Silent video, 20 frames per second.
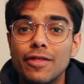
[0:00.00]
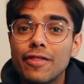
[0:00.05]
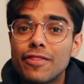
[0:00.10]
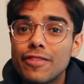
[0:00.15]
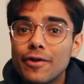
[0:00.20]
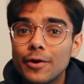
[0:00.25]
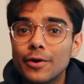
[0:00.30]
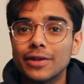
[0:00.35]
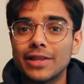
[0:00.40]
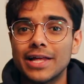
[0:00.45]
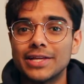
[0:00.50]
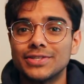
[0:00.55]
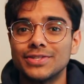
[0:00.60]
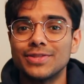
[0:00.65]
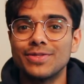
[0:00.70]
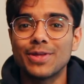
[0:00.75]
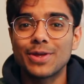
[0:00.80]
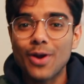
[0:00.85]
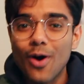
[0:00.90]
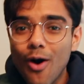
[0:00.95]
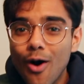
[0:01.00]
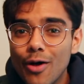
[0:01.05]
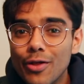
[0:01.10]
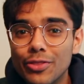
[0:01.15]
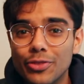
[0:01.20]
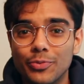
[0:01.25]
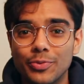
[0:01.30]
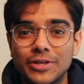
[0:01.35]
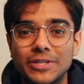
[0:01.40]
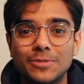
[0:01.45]
The third lesson that all
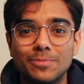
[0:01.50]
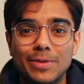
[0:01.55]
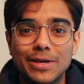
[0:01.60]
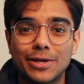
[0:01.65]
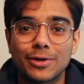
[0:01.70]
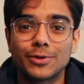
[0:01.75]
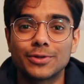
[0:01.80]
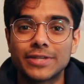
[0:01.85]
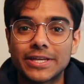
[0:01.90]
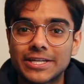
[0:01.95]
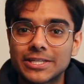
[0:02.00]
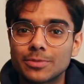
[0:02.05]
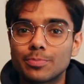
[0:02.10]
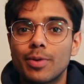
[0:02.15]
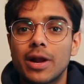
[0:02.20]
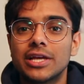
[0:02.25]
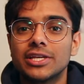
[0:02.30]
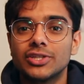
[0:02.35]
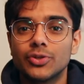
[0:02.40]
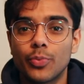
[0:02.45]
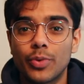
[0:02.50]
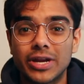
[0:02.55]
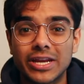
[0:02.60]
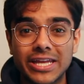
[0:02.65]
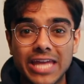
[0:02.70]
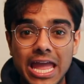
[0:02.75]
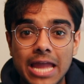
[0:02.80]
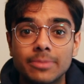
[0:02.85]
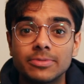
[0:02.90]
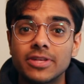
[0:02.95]
three speakers expressed when
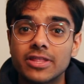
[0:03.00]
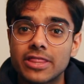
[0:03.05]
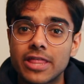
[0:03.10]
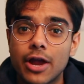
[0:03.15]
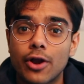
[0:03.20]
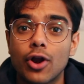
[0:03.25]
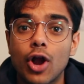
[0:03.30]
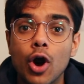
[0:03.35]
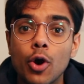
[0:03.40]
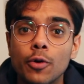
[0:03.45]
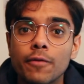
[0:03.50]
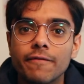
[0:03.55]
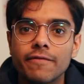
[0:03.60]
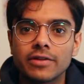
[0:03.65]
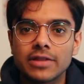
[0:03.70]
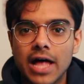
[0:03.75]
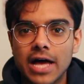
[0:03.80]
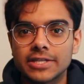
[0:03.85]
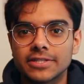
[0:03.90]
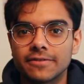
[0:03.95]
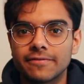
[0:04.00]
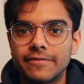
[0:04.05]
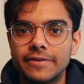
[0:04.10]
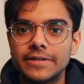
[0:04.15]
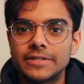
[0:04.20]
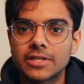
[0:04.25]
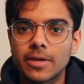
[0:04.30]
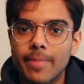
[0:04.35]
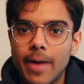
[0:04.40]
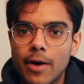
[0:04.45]
it came to their own
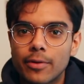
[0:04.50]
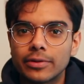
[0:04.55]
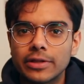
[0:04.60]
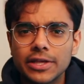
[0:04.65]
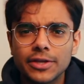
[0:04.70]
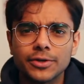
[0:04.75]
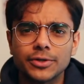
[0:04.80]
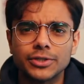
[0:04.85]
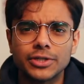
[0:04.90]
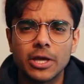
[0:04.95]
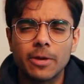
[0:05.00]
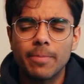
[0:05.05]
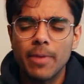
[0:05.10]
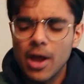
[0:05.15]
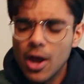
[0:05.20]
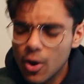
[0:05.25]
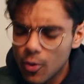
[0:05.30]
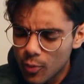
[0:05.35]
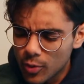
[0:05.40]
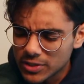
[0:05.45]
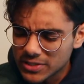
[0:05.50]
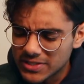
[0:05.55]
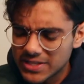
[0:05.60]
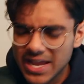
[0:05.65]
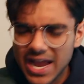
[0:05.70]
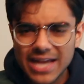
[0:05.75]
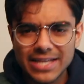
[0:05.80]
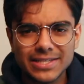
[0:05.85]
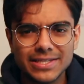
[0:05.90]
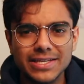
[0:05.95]
philosophies about leadership was
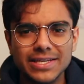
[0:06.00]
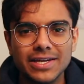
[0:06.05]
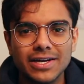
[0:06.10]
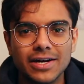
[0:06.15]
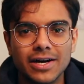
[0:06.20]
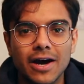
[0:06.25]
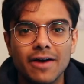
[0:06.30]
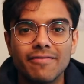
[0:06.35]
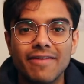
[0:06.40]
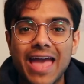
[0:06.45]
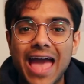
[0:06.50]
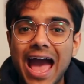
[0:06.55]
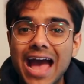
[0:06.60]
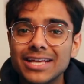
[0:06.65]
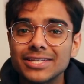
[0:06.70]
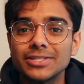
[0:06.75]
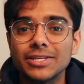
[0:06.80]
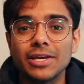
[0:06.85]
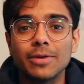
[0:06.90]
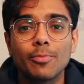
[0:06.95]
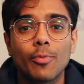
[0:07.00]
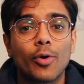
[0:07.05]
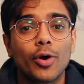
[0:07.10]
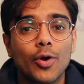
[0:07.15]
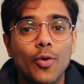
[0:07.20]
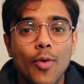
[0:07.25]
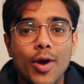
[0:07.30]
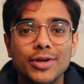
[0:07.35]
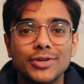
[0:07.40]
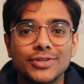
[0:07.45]
the idea of asking more
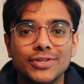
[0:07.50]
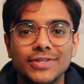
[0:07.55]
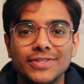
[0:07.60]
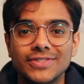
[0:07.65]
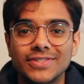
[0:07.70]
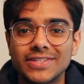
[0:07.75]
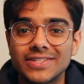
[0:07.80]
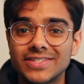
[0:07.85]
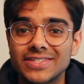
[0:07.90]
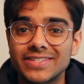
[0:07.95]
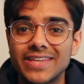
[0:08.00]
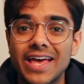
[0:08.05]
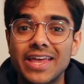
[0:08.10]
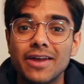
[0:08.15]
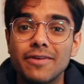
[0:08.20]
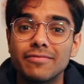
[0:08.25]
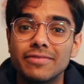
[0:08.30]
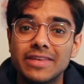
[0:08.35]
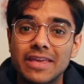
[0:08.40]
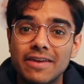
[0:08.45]
questions instead of